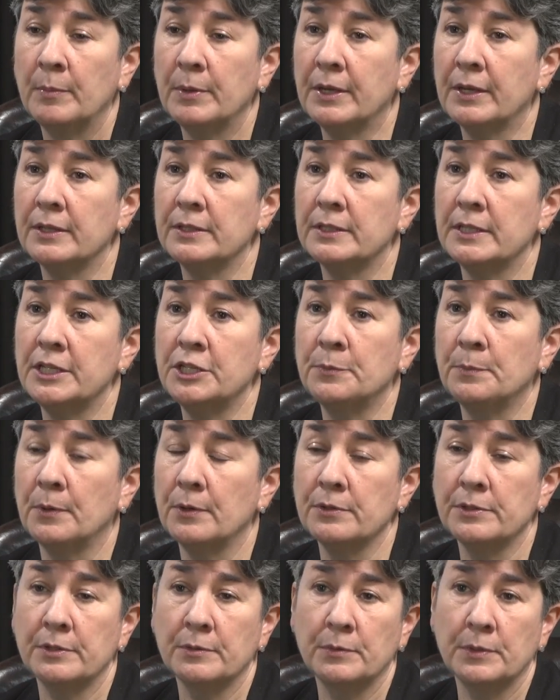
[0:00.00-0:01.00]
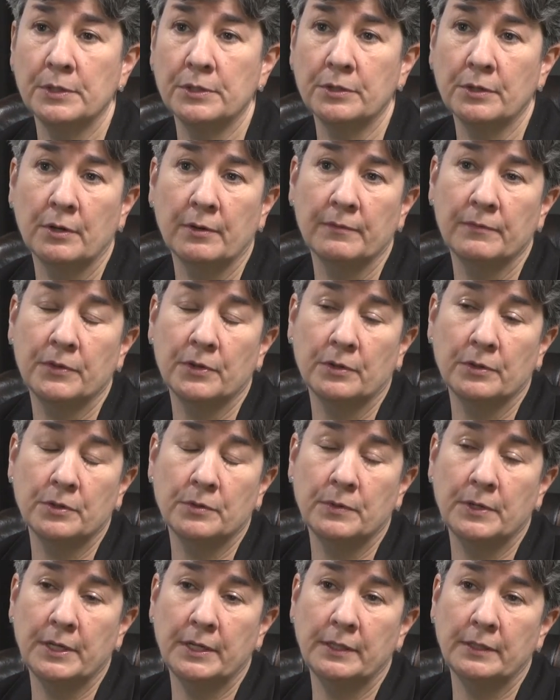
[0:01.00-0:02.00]
because each person we serve, their
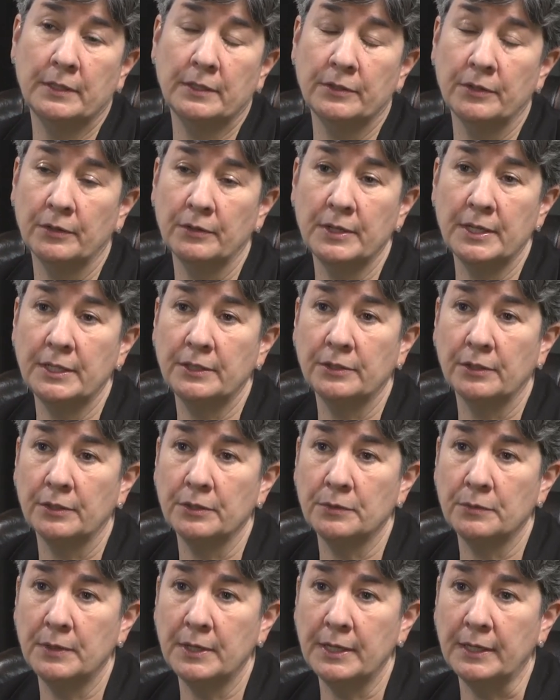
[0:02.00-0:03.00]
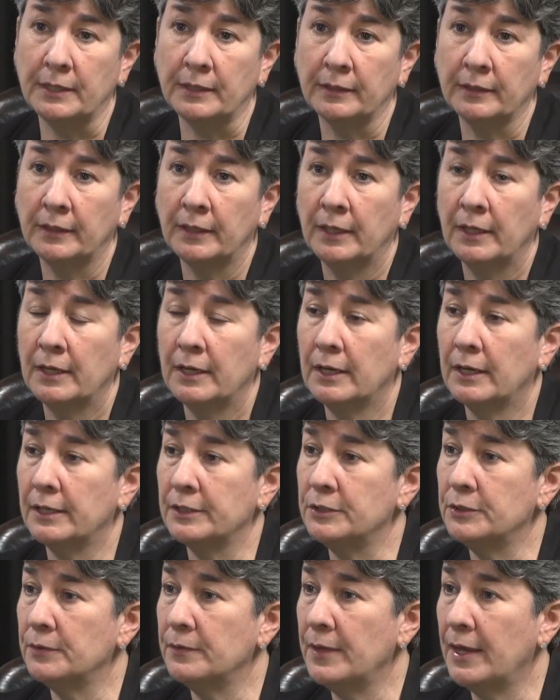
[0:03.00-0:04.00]
unique, their needs are unique
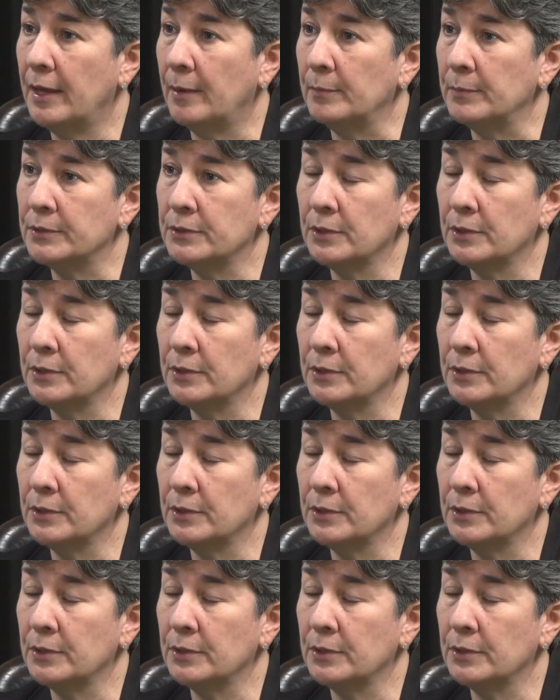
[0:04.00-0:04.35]
uh, to them.